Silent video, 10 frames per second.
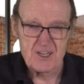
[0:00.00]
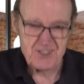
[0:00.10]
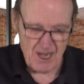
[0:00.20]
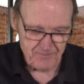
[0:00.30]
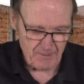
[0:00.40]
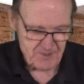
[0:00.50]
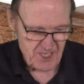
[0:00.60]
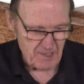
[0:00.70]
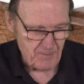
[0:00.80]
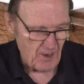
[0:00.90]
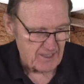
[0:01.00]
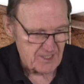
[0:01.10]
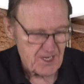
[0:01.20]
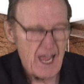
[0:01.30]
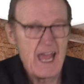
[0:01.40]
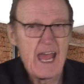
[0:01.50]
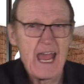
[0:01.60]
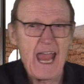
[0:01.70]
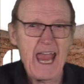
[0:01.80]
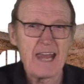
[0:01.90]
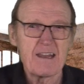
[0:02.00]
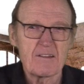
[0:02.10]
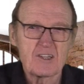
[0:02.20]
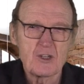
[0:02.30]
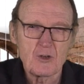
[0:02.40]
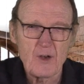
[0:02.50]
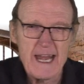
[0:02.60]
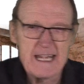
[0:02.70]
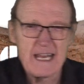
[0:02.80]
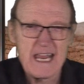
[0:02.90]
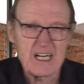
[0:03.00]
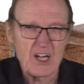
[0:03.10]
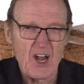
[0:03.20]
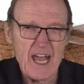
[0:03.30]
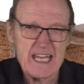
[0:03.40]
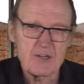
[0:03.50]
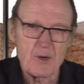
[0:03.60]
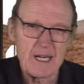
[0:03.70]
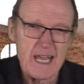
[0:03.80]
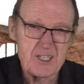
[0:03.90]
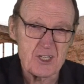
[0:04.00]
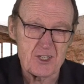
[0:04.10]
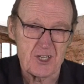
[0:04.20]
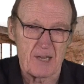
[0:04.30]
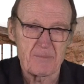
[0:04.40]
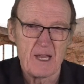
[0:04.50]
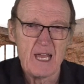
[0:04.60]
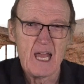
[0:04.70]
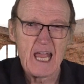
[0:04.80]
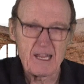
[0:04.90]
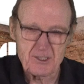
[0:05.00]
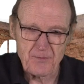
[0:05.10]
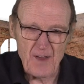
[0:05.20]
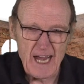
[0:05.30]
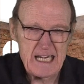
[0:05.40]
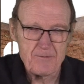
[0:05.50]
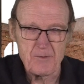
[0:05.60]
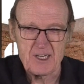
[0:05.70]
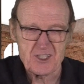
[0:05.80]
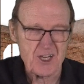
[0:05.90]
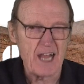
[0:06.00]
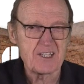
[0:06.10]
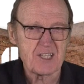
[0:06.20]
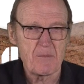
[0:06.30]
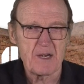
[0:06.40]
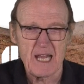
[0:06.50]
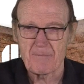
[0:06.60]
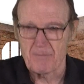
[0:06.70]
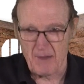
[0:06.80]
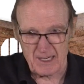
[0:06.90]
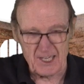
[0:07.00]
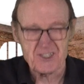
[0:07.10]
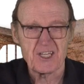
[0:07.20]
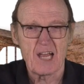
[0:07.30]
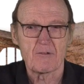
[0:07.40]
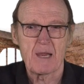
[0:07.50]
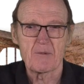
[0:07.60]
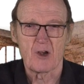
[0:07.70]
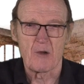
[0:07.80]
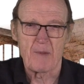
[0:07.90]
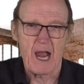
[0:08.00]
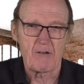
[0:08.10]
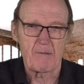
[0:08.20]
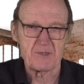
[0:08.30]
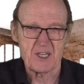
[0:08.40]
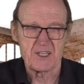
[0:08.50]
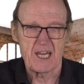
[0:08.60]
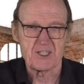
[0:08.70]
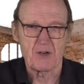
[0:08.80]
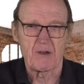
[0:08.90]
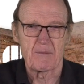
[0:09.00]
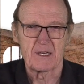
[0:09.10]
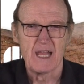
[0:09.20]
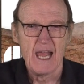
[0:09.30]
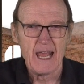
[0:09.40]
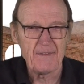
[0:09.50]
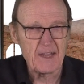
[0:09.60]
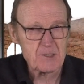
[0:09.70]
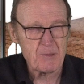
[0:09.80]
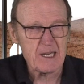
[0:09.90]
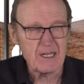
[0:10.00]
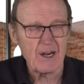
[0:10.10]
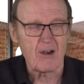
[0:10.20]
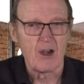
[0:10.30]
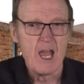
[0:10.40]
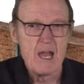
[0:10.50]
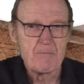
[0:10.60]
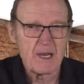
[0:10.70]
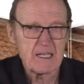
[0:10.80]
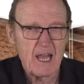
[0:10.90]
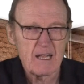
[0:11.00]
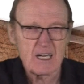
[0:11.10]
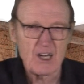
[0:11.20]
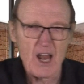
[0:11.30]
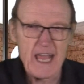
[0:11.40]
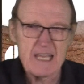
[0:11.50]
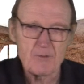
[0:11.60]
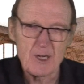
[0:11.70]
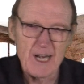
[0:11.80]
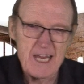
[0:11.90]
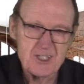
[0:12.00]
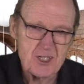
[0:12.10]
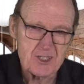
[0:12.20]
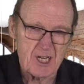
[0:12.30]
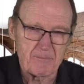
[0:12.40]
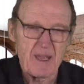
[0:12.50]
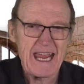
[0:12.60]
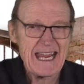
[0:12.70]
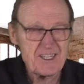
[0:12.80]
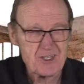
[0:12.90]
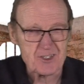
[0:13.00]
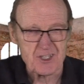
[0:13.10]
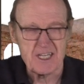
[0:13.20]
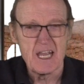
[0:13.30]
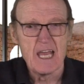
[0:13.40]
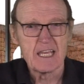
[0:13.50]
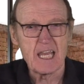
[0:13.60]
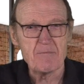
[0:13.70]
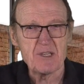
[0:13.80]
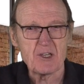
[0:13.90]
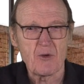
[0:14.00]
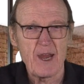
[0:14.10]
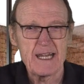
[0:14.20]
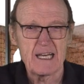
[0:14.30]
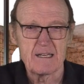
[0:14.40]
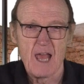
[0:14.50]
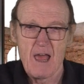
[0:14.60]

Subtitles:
self-represented parties. And to create a client relationship, it's fine if we sign somebody up, a listing agreement or a buyer representation agreement, and that's pretty clear. But client relationship, agency, can be created